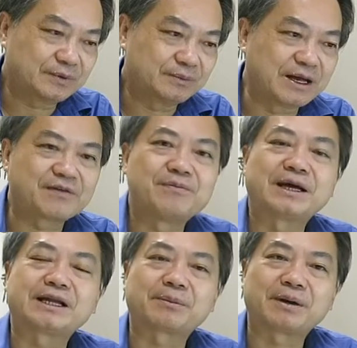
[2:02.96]

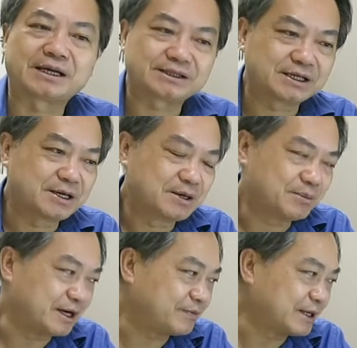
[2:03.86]
mathematic part.
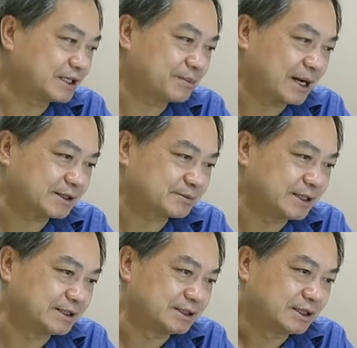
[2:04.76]
Mathematic part
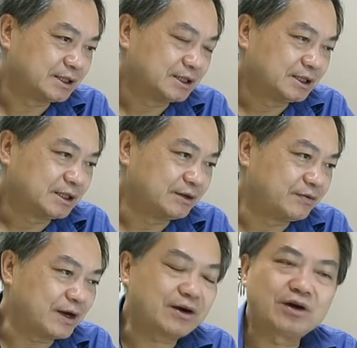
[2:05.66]
means in
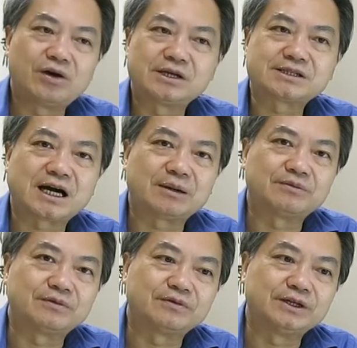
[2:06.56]
very early
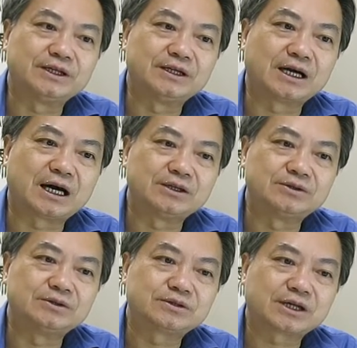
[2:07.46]
time we are
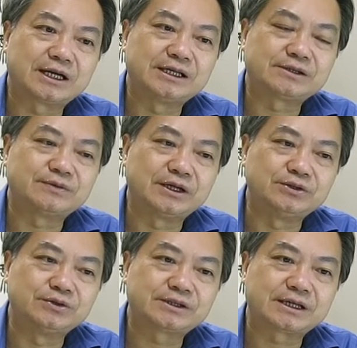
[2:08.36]

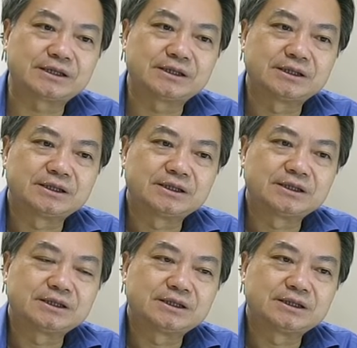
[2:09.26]
using
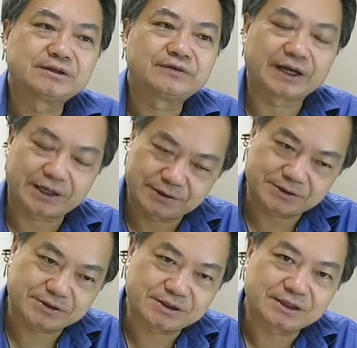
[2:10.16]

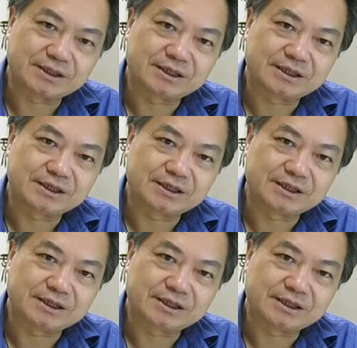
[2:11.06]
figures